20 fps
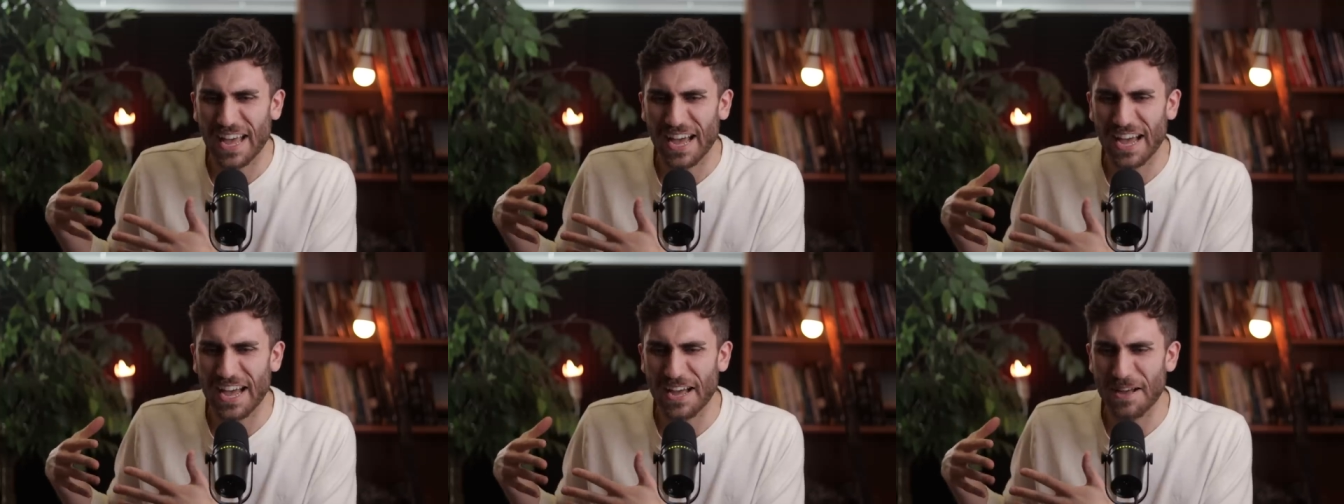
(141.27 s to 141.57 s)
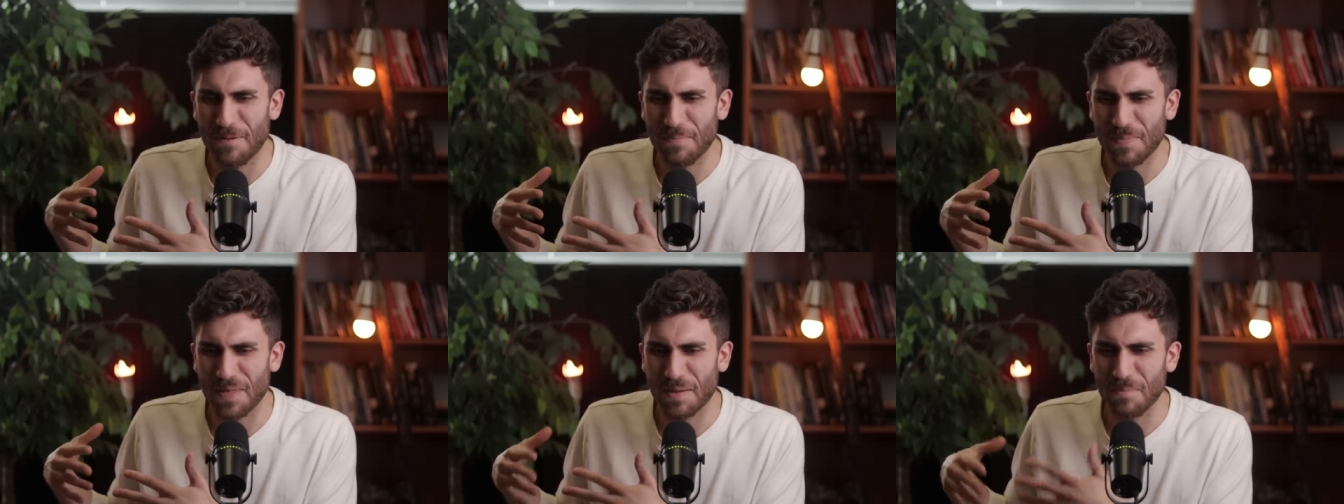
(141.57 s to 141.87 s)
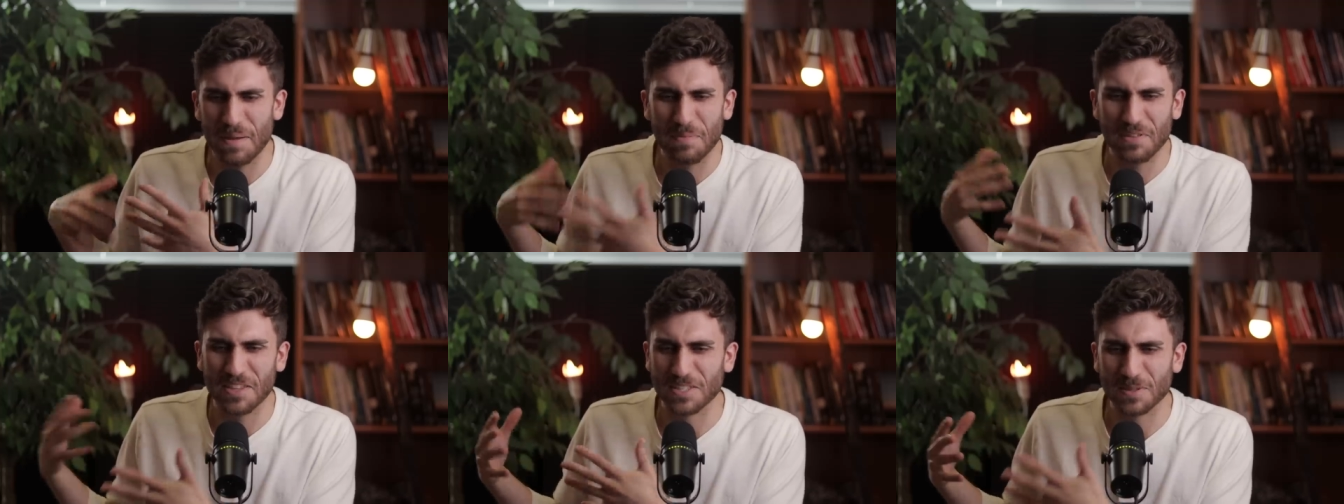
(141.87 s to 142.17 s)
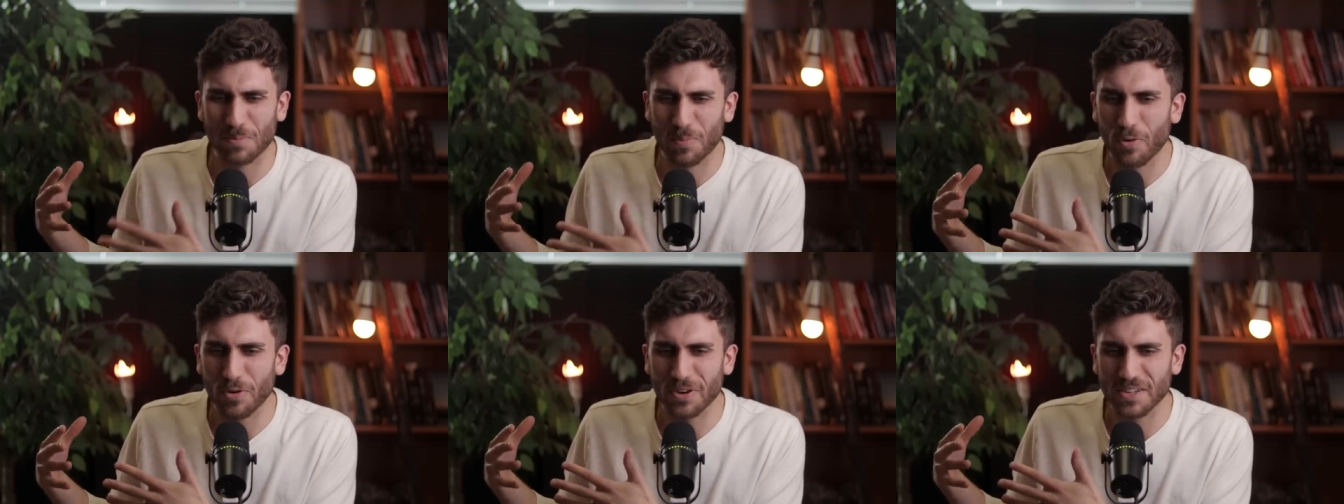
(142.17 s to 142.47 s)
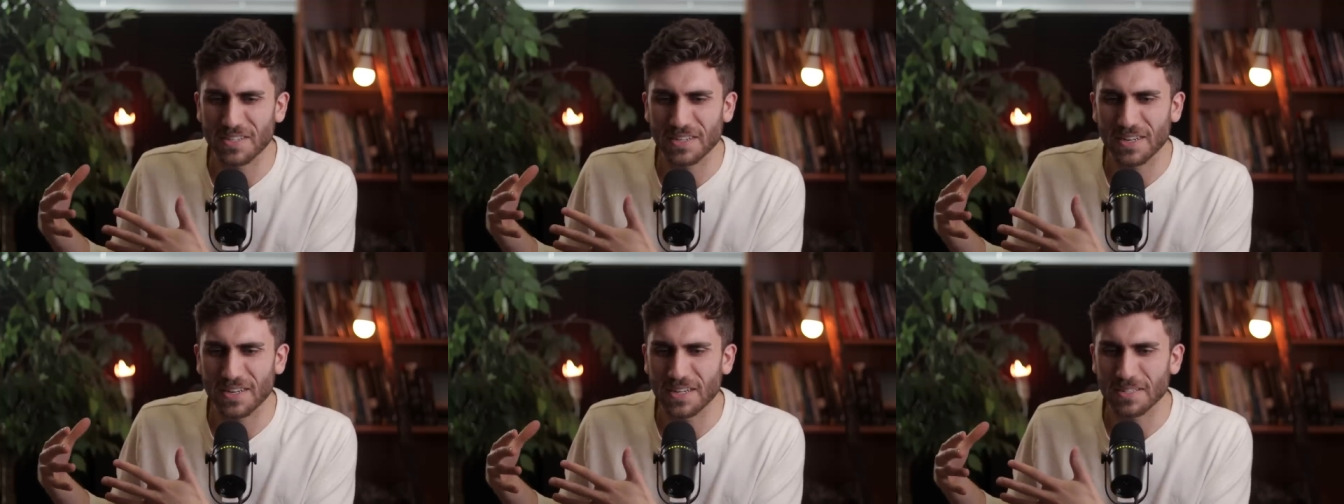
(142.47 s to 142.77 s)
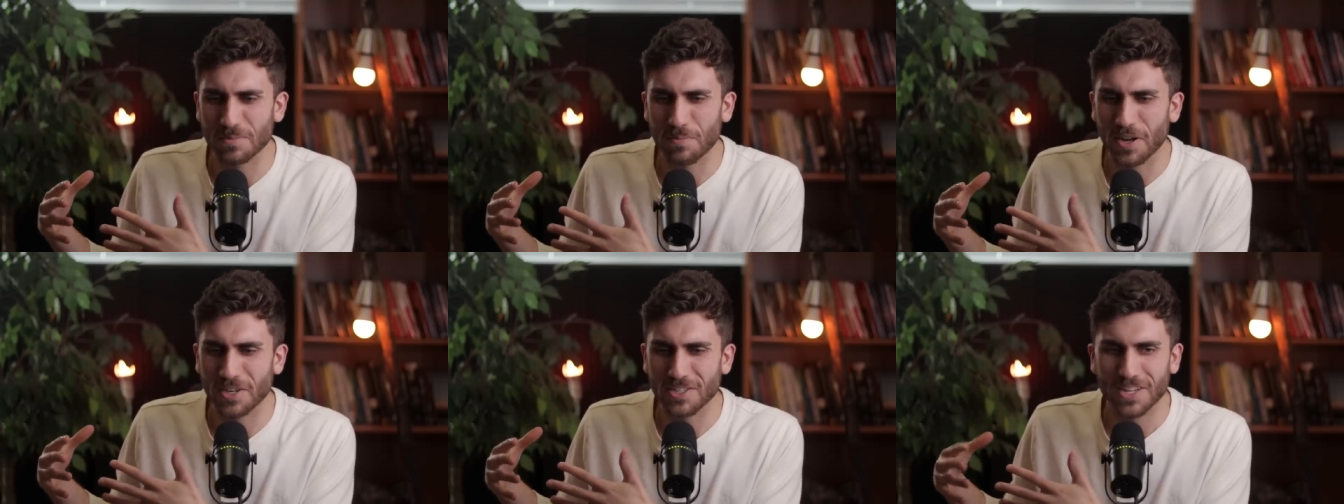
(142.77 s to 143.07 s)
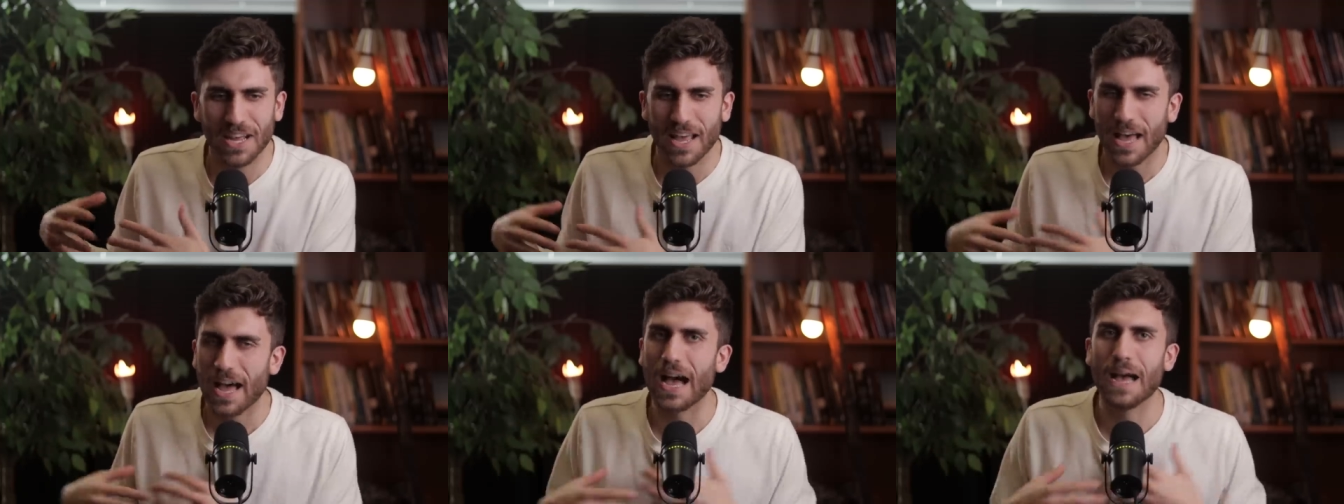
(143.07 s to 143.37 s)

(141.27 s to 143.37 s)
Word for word: um, and maybe the support isn't as much,